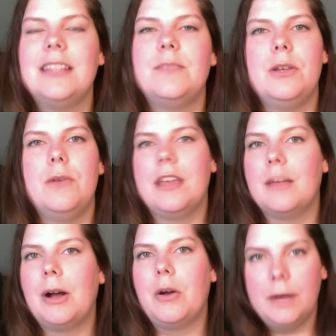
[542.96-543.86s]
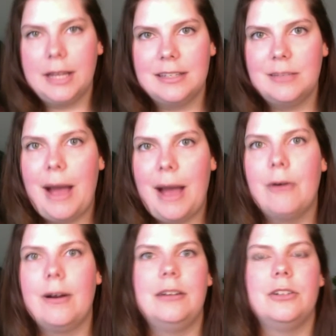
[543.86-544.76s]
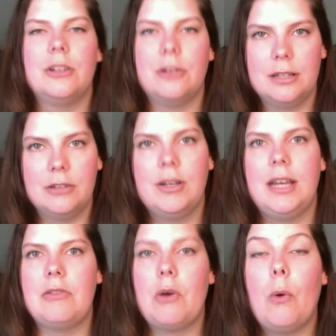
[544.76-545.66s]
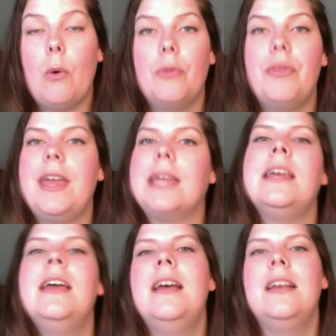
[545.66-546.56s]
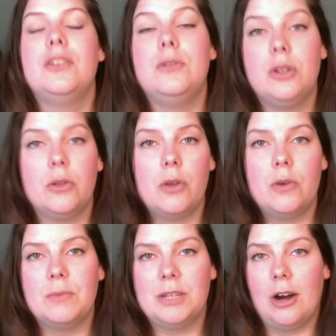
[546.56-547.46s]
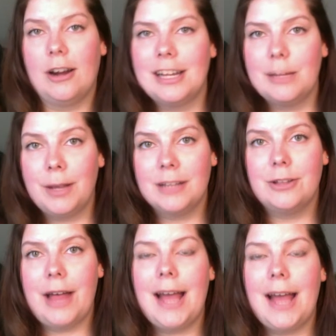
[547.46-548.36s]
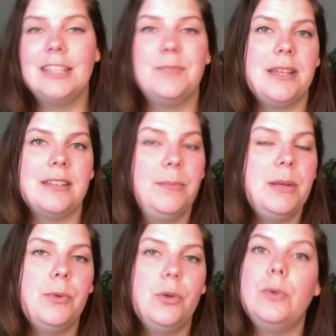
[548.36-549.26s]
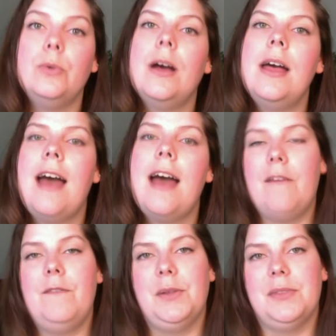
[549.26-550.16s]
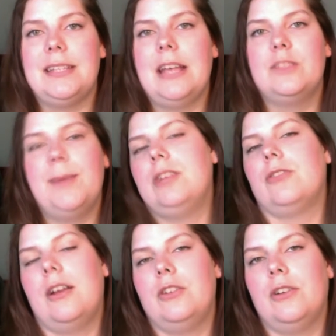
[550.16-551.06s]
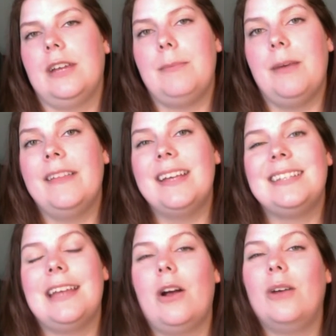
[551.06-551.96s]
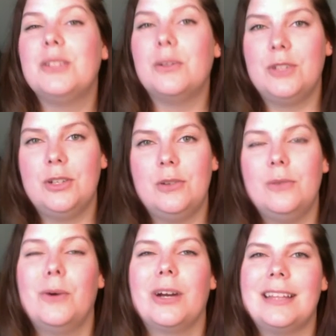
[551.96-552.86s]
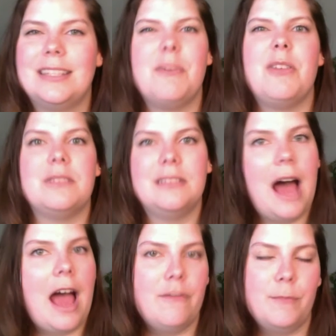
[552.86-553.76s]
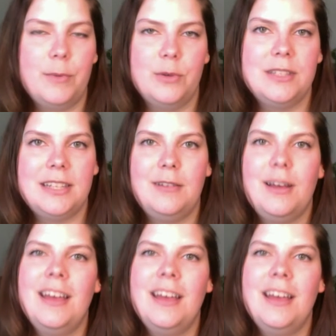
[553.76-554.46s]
when you think about going into Power Editor and creating the whole thing, to do those retargeting pixel ads based on people who have viewed the sales page or on your email list, and also to work in some of those live boosted